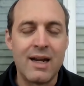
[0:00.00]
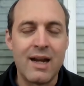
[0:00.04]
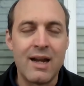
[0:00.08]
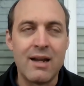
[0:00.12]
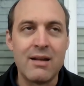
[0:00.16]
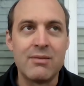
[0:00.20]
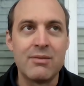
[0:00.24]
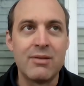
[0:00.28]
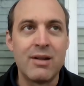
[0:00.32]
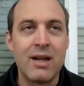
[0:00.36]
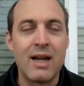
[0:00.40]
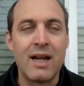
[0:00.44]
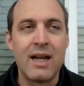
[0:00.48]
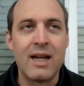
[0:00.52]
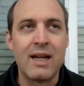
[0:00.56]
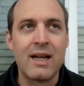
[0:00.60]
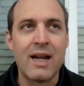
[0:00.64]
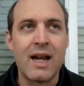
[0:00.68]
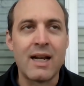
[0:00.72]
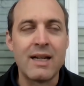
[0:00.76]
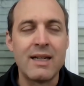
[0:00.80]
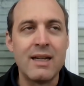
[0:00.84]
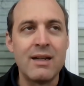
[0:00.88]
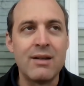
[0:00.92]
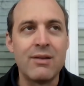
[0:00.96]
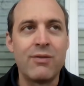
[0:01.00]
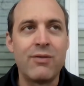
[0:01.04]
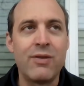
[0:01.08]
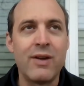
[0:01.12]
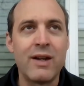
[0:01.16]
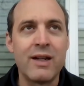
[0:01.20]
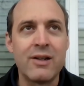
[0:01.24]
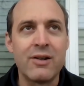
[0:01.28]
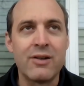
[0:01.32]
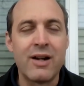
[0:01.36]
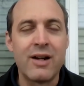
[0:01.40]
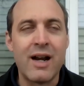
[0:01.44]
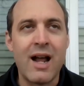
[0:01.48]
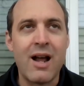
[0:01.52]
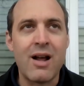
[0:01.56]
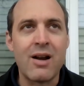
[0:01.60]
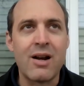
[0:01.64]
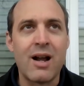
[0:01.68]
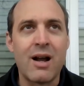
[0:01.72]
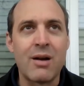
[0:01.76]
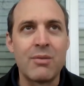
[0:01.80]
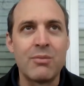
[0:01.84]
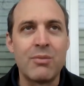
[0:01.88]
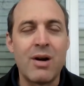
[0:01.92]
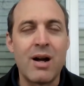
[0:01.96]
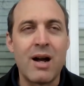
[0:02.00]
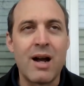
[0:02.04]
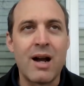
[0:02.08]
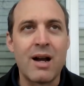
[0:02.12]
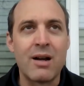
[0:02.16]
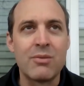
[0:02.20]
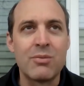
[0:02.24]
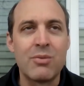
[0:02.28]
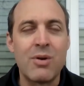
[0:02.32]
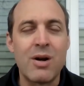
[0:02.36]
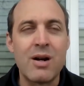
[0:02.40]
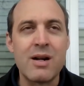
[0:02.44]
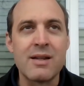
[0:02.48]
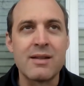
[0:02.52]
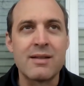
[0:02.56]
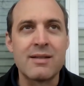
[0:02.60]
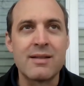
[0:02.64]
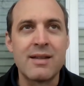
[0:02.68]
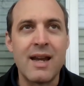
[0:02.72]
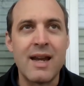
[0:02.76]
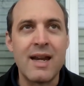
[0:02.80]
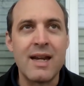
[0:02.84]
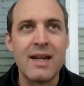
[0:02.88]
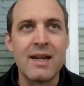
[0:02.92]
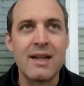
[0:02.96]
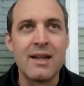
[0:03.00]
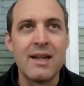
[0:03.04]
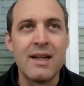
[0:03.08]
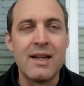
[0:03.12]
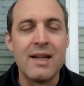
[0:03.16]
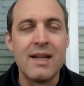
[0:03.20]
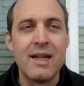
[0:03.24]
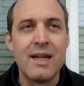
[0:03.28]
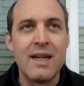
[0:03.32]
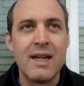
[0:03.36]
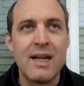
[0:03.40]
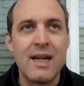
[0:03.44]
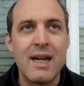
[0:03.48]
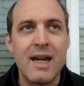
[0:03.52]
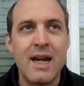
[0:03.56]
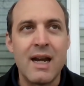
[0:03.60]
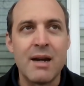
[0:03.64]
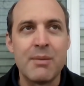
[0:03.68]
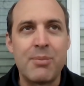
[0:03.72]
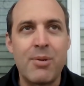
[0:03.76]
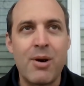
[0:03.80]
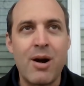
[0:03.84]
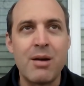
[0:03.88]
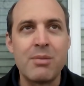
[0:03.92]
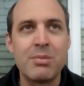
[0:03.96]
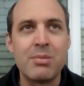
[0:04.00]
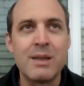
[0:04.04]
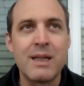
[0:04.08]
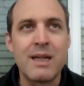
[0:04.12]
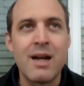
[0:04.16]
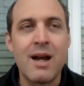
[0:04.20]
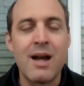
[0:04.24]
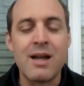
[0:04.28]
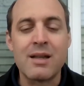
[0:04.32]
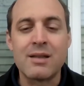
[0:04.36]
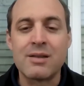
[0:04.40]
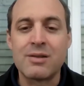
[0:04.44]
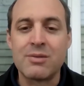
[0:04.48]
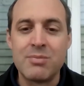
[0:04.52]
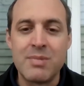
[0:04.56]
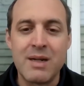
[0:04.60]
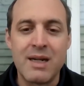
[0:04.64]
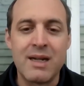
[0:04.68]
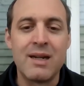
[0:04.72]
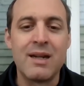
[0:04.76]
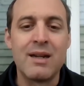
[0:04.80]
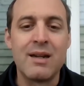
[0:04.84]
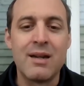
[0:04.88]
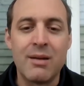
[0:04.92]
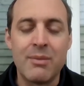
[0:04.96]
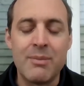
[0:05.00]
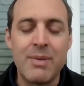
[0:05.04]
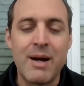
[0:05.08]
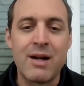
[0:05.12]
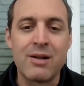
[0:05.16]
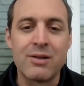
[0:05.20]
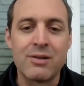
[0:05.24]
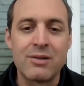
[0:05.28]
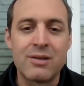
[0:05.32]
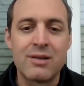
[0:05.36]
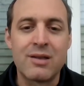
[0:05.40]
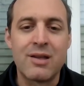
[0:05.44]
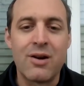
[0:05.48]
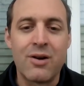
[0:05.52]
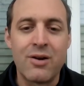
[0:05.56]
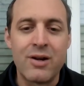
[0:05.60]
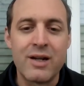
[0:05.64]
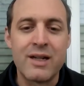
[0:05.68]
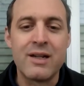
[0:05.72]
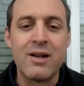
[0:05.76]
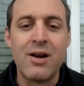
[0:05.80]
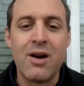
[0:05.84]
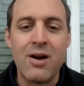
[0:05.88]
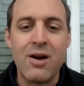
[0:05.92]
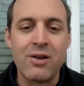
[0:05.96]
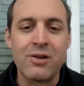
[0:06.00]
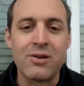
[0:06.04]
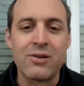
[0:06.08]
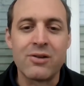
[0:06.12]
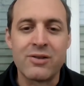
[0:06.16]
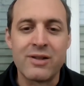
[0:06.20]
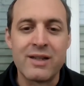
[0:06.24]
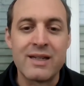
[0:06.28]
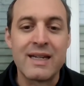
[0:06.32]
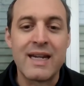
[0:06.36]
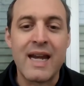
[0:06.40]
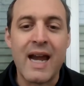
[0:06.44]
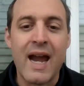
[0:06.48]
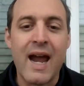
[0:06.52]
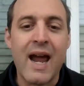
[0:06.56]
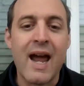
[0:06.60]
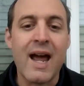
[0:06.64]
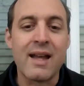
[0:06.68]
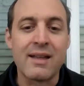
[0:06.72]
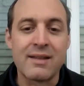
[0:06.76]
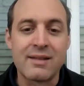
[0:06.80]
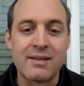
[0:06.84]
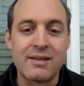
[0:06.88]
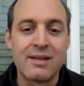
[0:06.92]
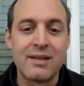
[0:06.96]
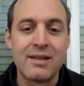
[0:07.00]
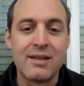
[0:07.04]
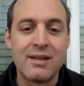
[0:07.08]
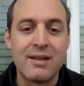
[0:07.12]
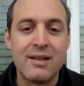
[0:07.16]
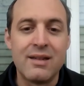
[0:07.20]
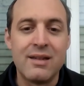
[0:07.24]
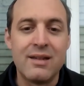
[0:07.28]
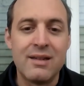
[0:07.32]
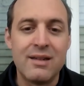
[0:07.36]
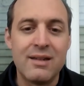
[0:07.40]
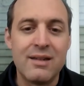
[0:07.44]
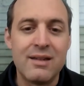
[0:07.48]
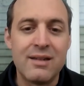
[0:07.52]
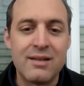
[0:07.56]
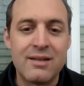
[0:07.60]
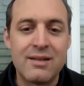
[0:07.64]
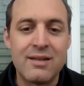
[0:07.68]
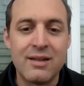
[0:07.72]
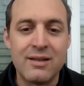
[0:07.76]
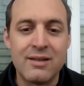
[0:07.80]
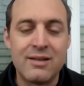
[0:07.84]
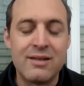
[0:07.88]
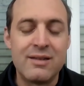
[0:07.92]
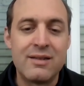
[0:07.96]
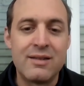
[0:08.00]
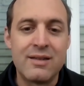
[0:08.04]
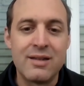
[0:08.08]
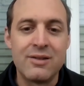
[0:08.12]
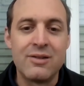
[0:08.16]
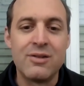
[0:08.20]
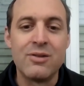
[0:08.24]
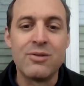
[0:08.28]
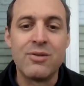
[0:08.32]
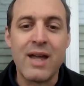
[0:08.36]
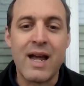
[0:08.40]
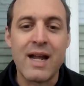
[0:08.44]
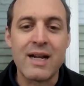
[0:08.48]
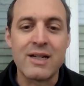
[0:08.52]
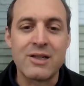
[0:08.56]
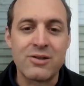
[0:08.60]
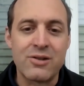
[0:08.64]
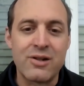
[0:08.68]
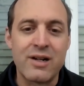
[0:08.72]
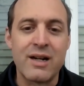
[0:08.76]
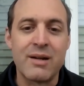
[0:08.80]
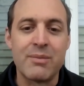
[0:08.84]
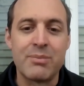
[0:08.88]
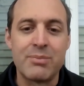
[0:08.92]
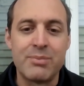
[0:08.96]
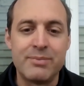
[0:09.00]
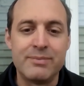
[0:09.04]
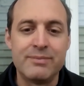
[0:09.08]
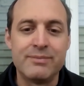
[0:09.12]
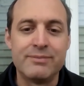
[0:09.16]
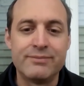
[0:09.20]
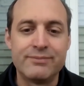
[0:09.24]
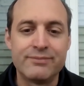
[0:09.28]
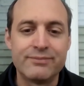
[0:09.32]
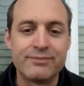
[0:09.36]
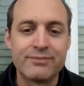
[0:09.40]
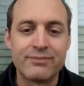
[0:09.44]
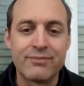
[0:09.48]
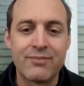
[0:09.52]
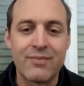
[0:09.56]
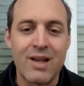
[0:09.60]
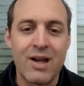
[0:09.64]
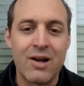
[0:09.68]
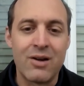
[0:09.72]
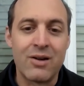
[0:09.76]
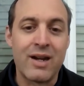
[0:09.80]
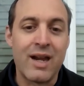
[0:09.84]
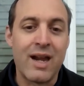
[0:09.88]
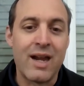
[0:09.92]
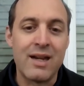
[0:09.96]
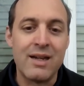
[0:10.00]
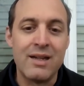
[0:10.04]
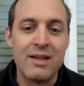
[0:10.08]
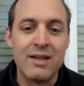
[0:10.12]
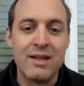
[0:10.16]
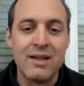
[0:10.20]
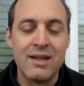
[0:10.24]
And I didn't figure it out. I want to say it probably cost me about $30 in gas to do that trip. Okay.